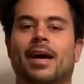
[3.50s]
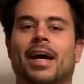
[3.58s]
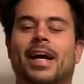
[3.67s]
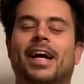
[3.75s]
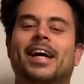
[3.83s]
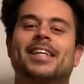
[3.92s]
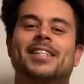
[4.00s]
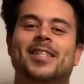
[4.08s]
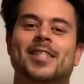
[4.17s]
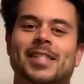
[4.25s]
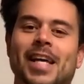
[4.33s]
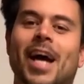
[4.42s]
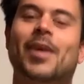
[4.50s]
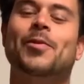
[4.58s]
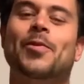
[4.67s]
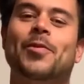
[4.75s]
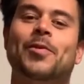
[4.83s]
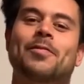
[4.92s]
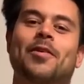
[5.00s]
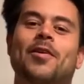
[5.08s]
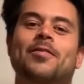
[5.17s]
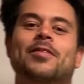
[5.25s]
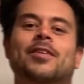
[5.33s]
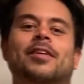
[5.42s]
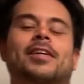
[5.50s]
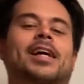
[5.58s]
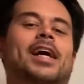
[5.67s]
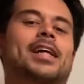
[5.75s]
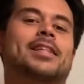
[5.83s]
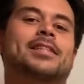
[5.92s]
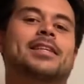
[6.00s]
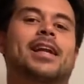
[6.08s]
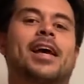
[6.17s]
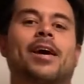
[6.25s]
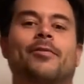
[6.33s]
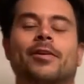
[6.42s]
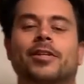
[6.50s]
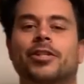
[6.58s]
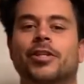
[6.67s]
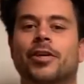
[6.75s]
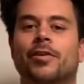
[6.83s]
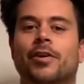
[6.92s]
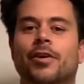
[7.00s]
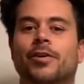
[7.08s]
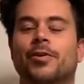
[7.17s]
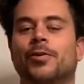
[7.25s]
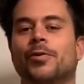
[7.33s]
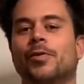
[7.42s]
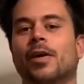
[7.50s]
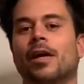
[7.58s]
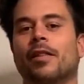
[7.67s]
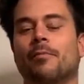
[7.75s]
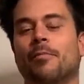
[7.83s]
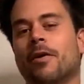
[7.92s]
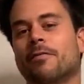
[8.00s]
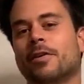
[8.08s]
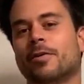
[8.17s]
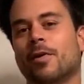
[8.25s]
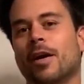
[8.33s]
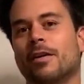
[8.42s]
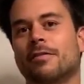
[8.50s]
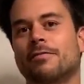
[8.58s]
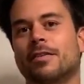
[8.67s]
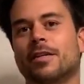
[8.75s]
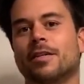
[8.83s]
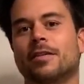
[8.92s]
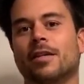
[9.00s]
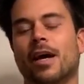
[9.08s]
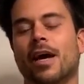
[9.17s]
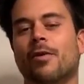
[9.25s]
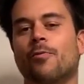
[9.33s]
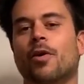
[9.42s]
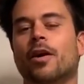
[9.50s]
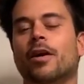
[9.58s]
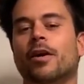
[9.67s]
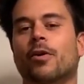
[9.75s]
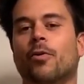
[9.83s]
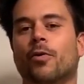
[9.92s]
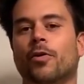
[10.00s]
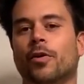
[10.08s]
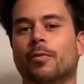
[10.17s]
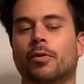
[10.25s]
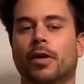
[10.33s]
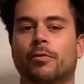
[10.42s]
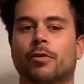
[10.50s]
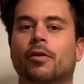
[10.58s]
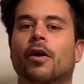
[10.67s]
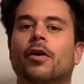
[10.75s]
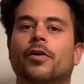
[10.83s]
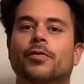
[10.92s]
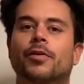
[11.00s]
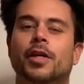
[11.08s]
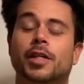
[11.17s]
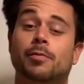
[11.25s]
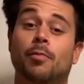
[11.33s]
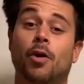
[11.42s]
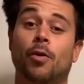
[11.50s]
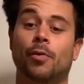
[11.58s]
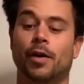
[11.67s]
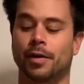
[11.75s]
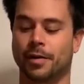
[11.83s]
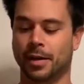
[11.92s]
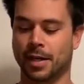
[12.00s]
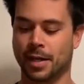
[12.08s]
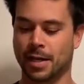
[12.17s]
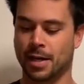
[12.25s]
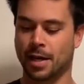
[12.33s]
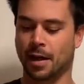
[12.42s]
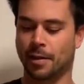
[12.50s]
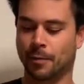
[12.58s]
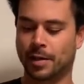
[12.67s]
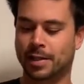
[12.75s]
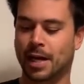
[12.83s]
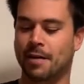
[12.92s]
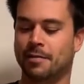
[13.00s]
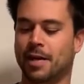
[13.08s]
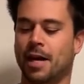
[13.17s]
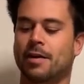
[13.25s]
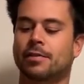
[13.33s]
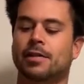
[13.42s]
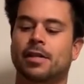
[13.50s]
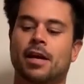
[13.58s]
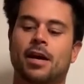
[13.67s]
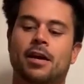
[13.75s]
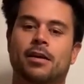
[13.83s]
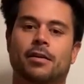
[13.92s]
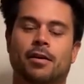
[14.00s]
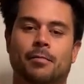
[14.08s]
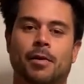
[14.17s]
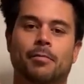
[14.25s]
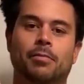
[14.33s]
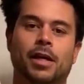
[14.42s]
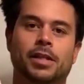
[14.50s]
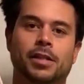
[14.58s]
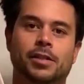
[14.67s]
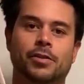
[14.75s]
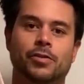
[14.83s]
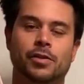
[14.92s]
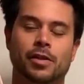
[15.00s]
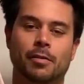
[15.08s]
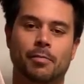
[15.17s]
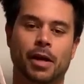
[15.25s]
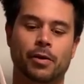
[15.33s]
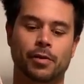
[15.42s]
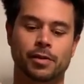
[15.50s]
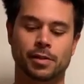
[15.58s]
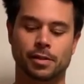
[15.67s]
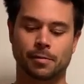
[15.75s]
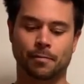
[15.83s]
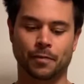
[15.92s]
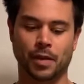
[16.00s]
Hey guys, this is Zach with the Revolver, and today I want to show you the perfect way to fill a 1 1/4 pre-roll cone, a small one. And the ones I have at the house today are by Blazy Susan, the pink ones,